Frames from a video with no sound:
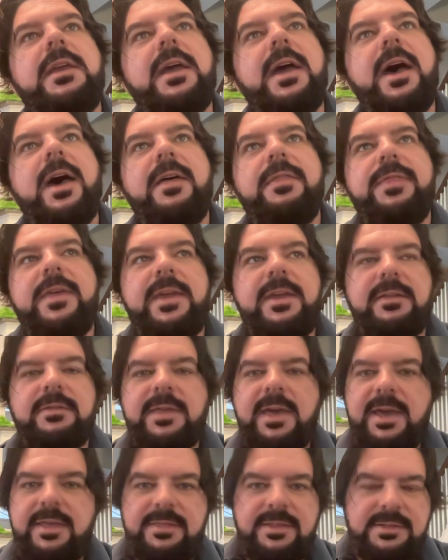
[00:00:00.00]
I think
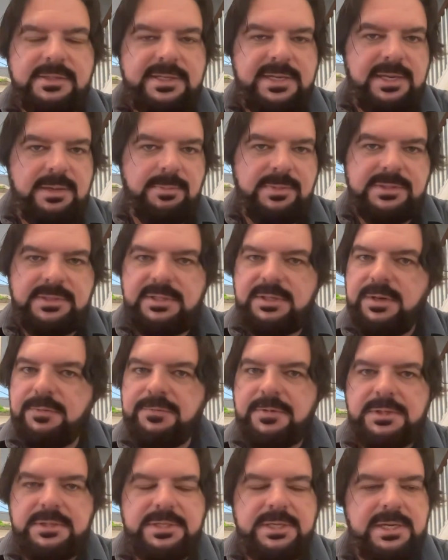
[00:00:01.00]
that the team is a
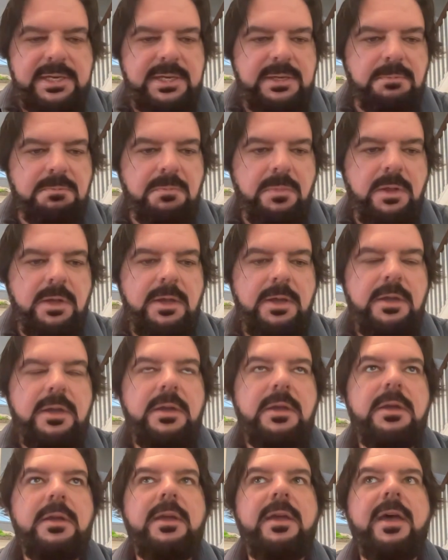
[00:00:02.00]
different team.
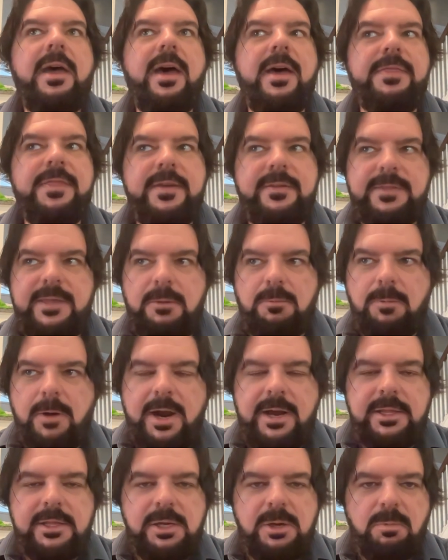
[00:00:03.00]
I think they
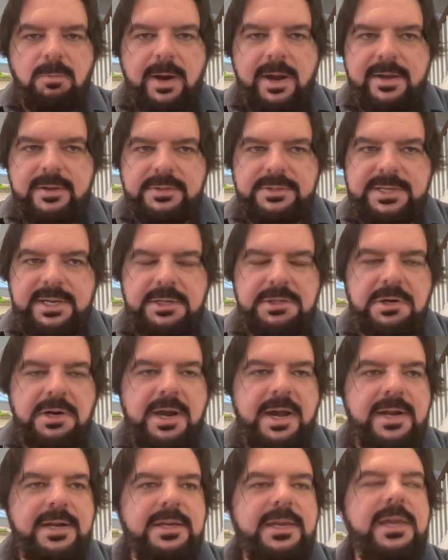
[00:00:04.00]
rally around Taylor
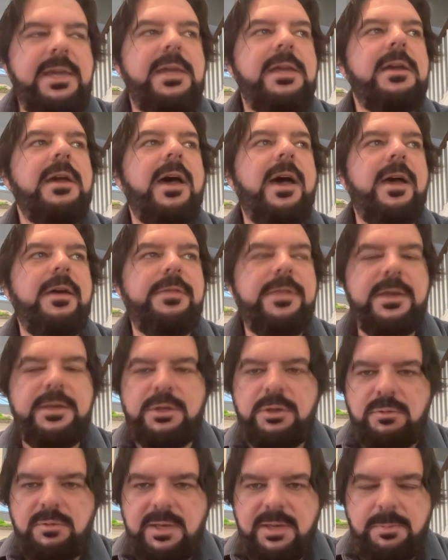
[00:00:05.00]
Heinicke. I
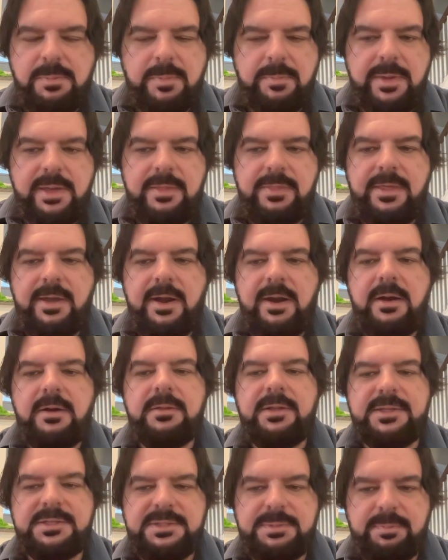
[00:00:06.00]
think you keep him in there.
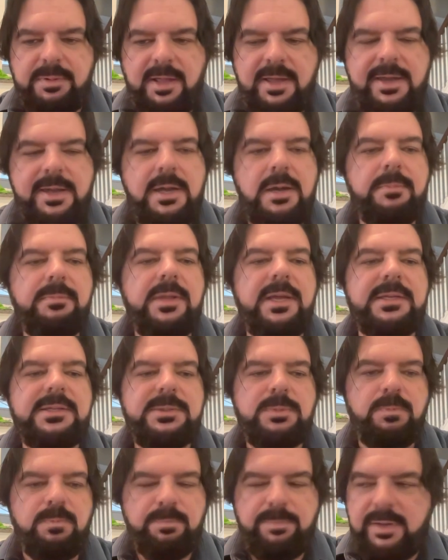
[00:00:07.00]
Let's play him.
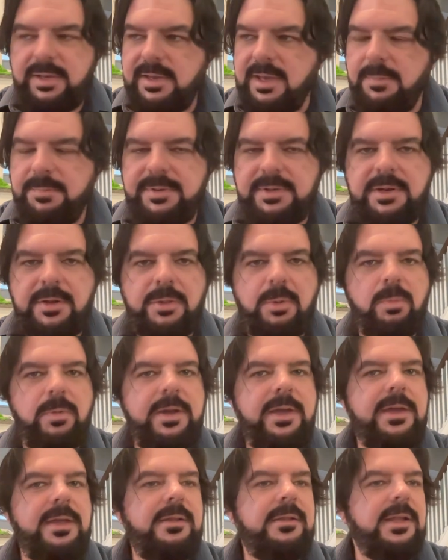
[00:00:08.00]
Let's pick up another
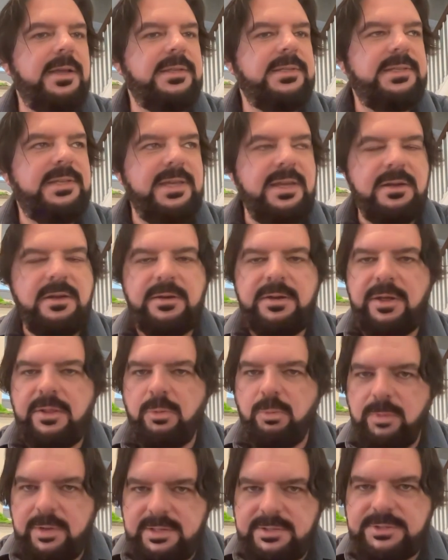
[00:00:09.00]
win. Let's get
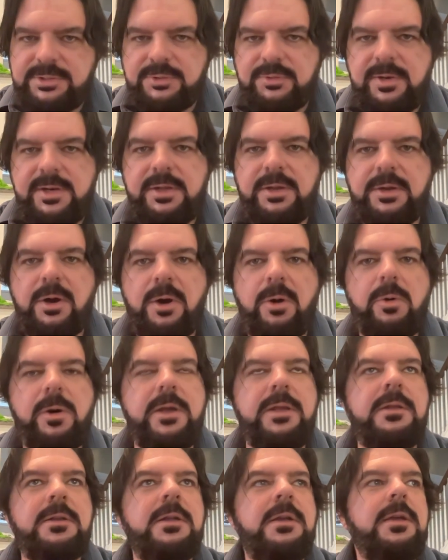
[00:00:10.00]
another win streak
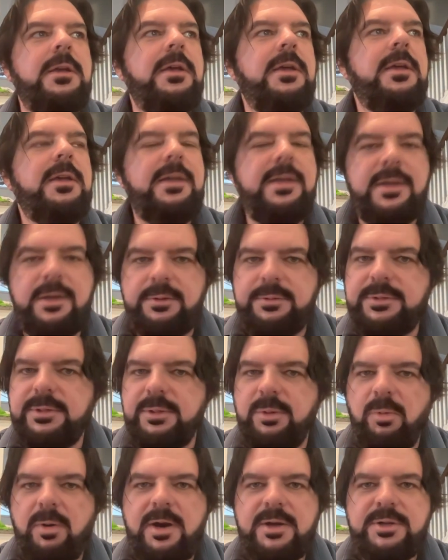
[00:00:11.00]
going. Hell to
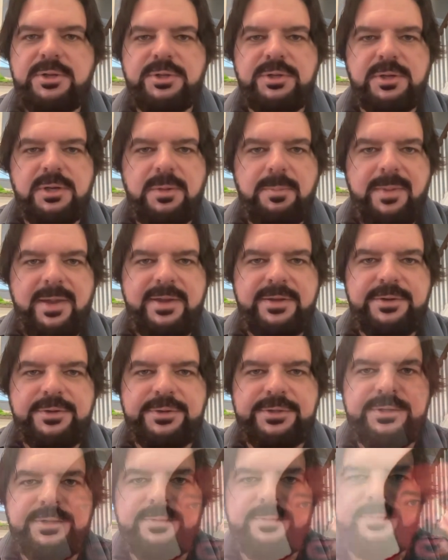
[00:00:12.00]
the Washington
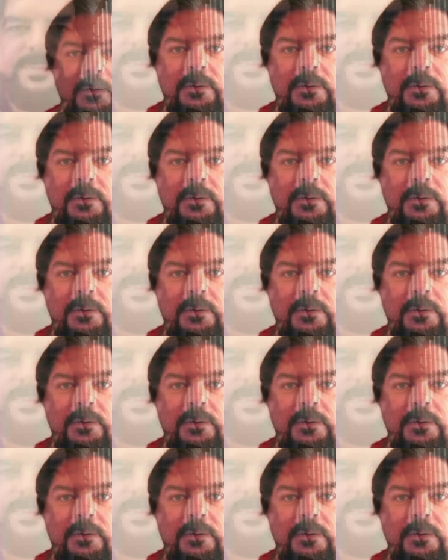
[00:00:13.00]
Commanders.